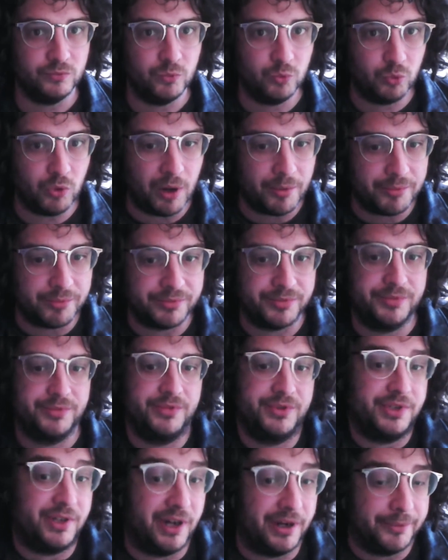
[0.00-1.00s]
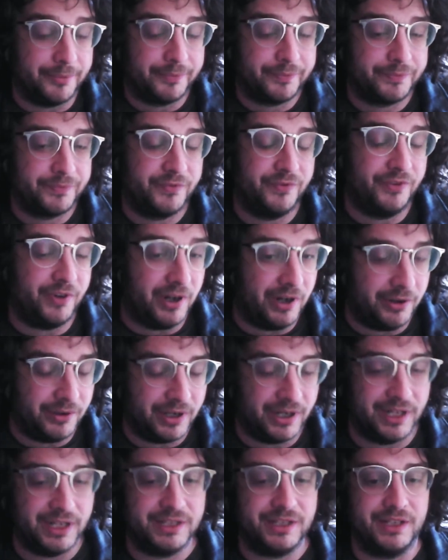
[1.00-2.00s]
website file,
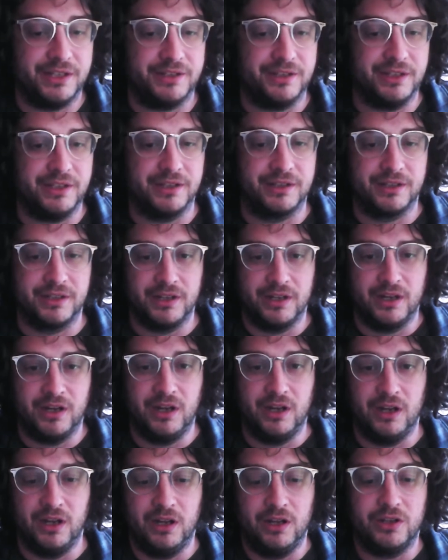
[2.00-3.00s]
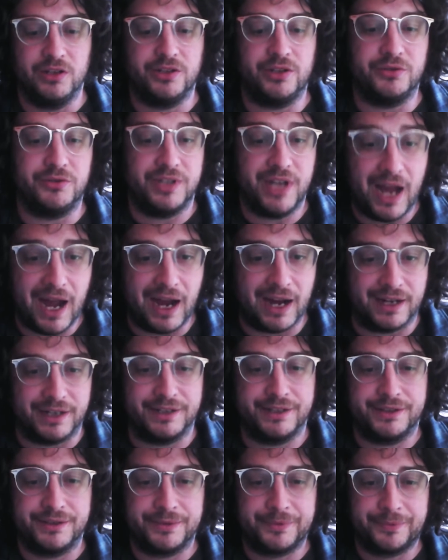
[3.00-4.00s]
I guess, essentially. So
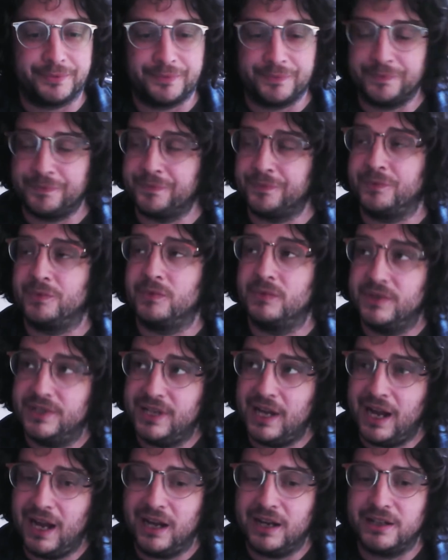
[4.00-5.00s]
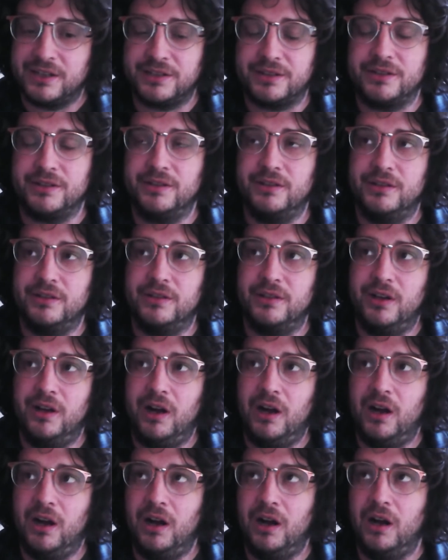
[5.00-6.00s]
tags. Tags
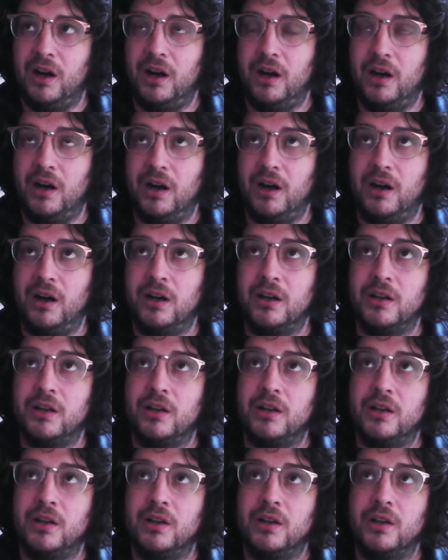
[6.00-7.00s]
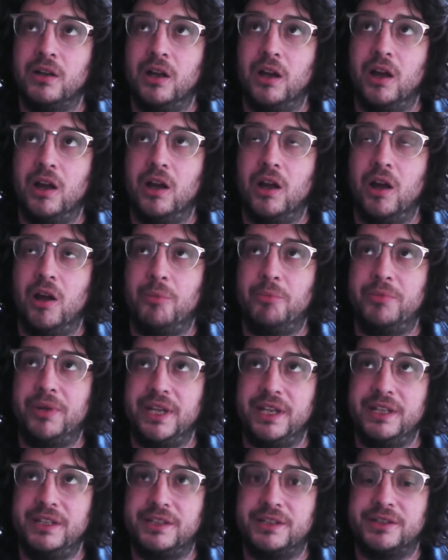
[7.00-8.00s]
are a
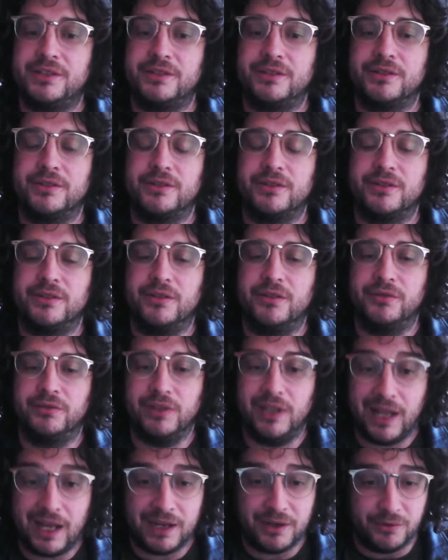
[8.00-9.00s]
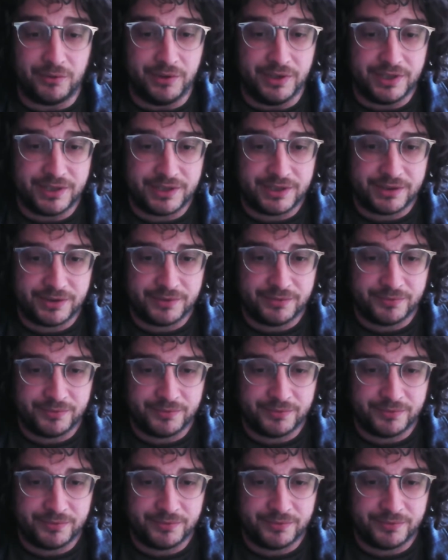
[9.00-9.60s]
piece of language